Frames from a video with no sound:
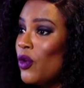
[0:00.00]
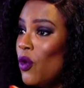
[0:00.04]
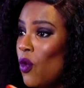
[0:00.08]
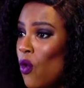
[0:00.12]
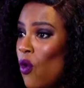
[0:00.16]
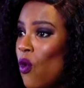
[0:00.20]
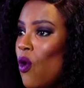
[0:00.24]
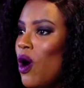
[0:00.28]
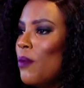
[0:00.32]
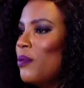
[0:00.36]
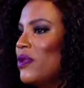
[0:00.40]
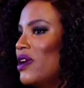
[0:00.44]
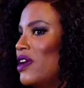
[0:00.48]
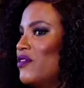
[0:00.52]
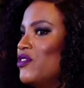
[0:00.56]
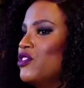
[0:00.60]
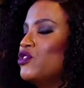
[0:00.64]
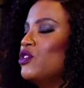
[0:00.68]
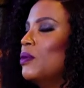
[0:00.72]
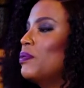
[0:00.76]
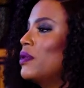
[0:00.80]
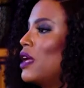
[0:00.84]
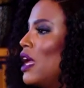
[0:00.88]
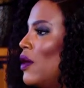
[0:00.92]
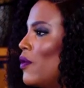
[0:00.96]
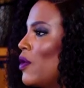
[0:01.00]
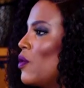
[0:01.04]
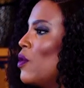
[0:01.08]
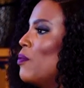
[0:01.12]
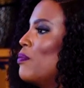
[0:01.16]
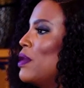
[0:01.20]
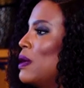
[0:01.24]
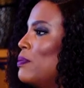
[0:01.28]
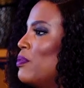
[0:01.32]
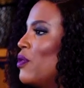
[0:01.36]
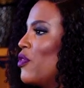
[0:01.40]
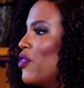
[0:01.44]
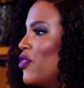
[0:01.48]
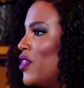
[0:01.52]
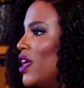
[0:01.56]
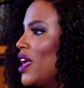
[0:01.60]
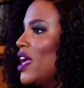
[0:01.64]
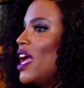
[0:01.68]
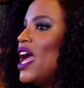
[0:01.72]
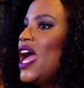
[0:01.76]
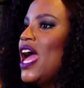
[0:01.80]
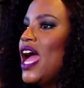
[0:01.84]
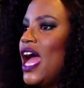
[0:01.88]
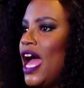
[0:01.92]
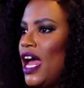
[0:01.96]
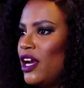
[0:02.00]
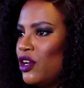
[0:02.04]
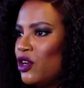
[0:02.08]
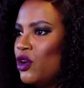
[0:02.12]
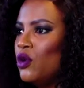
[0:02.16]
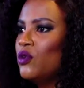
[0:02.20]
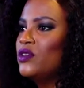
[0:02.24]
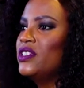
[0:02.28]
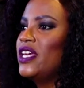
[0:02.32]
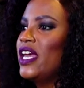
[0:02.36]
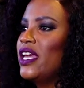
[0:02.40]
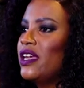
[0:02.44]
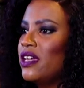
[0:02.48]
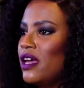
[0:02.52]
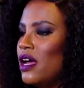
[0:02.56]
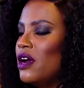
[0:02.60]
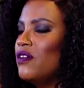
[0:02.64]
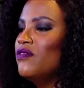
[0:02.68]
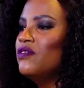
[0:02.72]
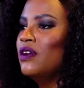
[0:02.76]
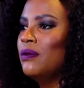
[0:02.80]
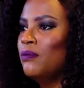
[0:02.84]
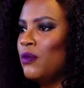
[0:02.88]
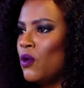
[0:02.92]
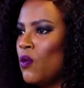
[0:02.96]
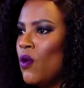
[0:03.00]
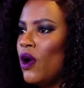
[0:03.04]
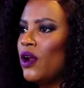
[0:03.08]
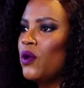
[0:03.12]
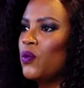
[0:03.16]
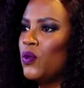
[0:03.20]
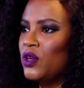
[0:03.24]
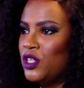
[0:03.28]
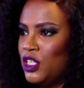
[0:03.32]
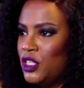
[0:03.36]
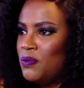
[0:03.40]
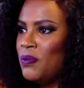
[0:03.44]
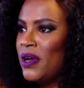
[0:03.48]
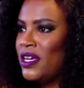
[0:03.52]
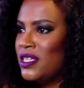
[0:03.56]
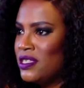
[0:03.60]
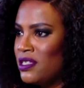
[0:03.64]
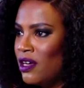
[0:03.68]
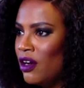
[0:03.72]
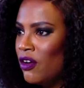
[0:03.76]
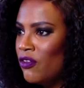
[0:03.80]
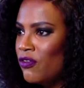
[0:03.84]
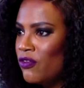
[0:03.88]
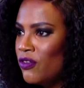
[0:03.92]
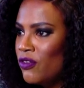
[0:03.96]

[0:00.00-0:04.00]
or I'm going to have to stop caring what people think and go take care of number one, which is myself.